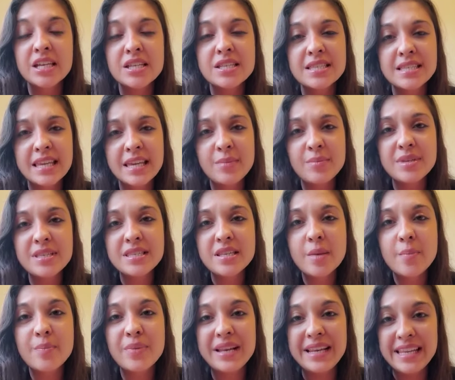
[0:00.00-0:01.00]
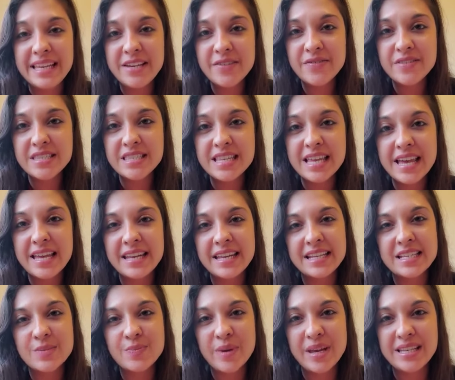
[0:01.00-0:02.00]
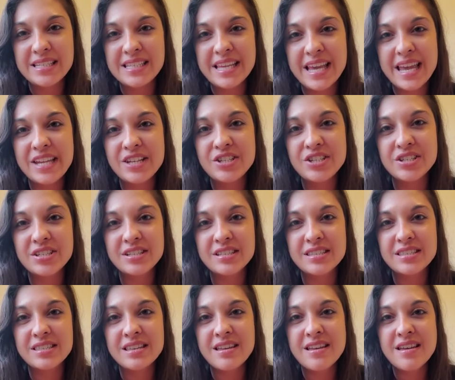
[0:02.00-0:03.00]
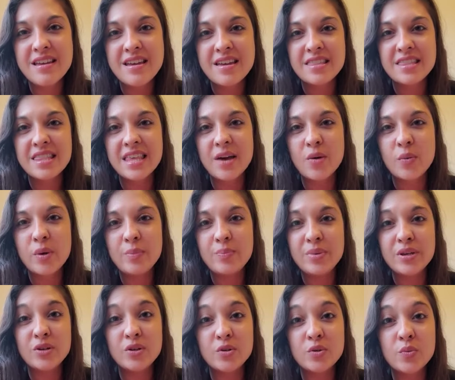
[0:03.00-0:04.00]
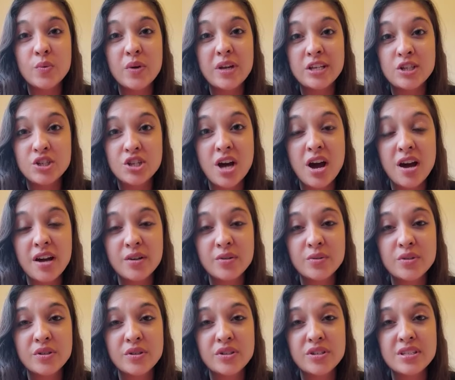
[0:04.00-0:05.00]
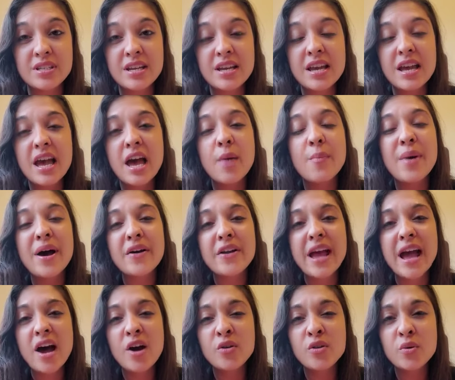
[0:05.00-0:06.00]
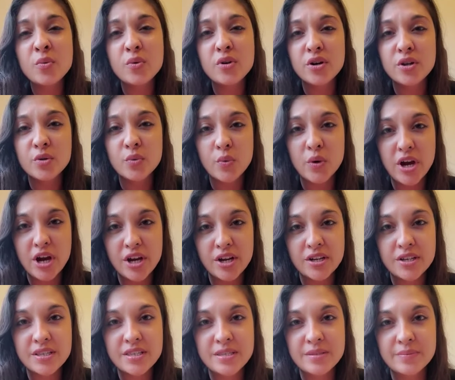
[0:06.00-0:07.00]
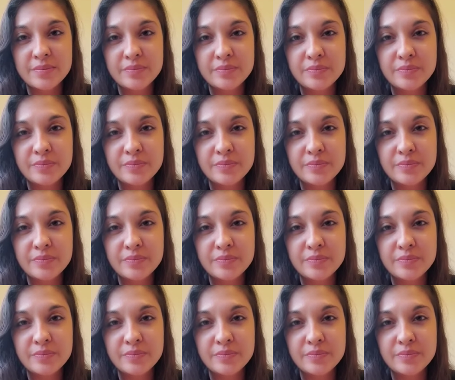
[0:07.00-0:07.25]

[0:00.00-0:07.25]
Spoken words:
Schemas are beliefs and expectations that we build in childhood about how the world works.